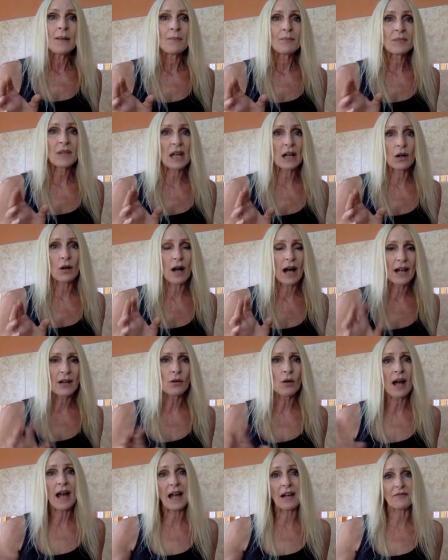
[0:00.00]
Now, I
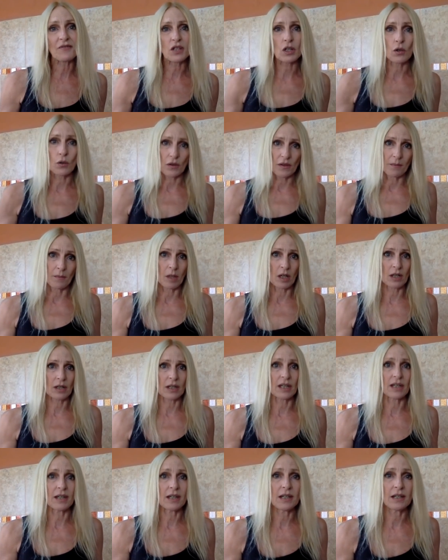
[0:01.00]
don't have to go to
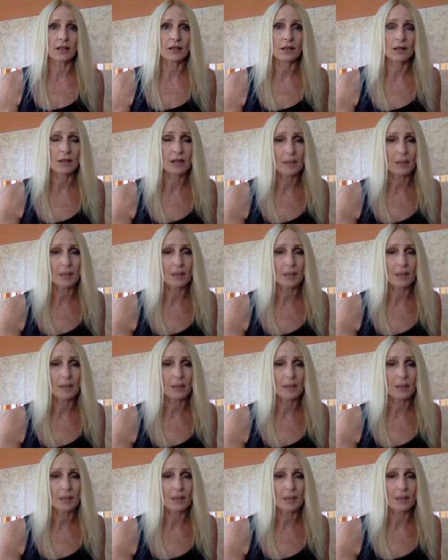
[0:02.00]
market here.